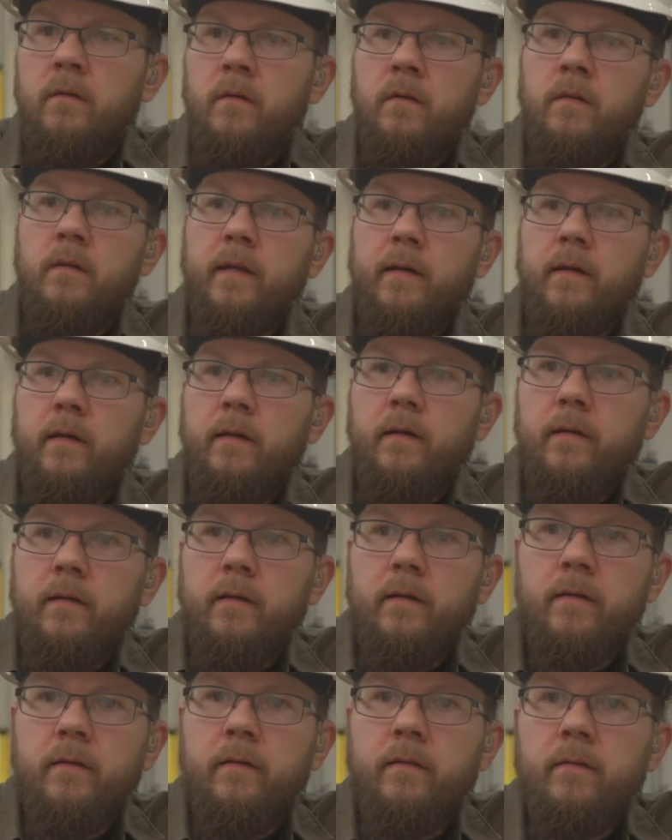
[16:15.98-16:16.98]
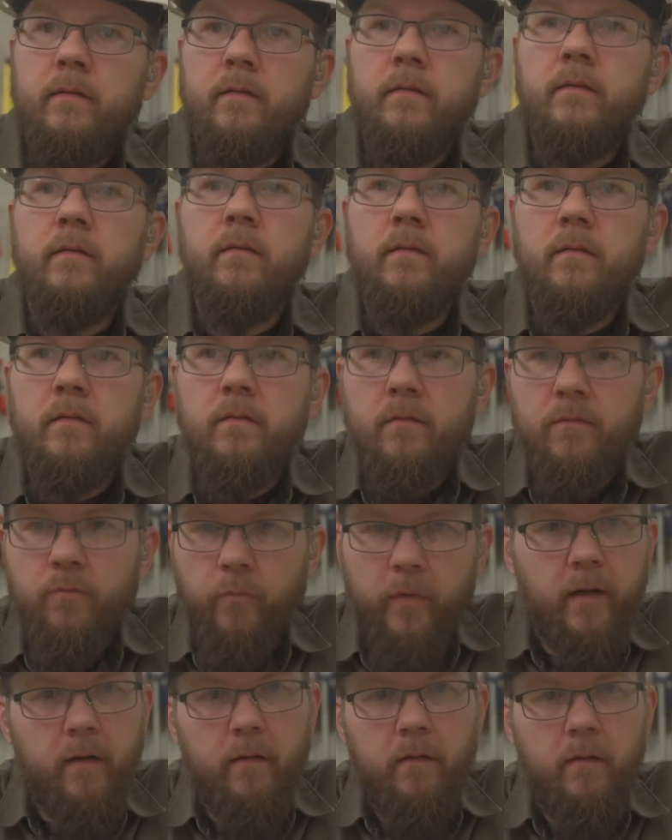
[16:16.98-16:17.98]
Like a
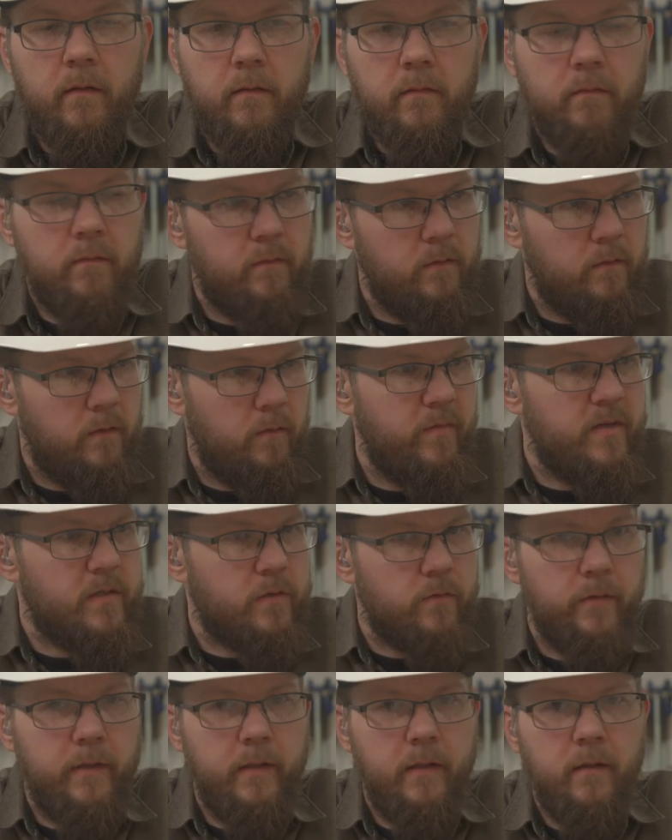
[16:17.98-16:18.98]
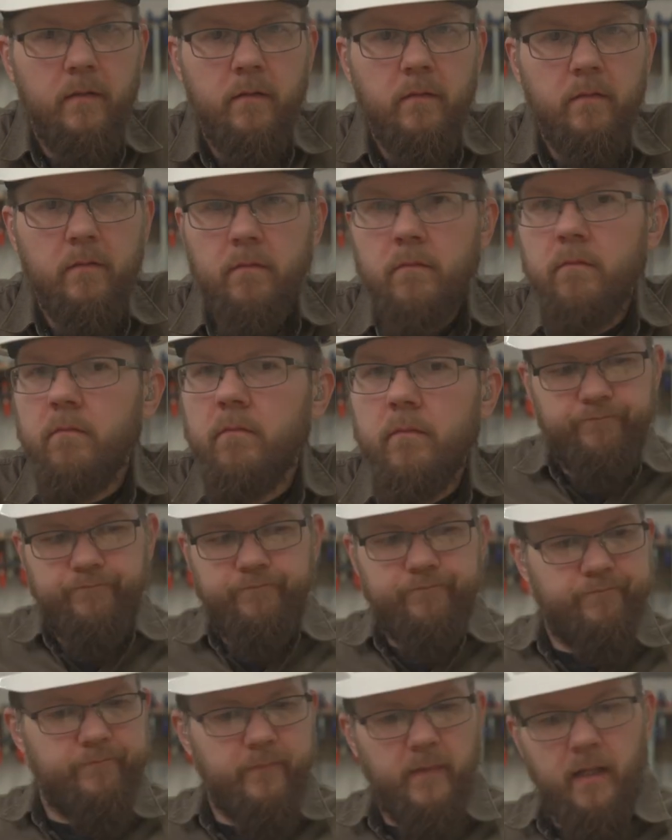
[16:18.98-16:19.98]
riddle or a mystery.
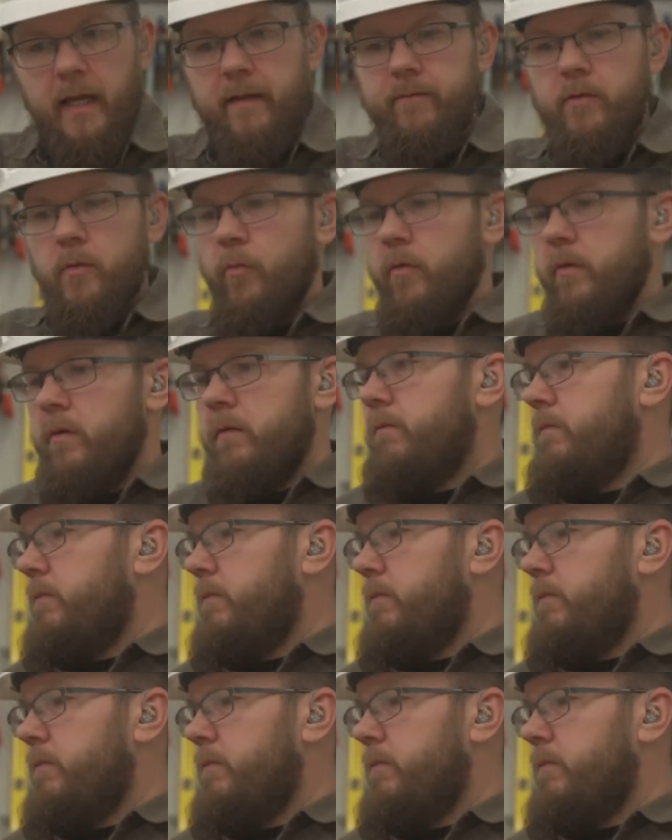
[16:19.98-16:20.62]
I have no more.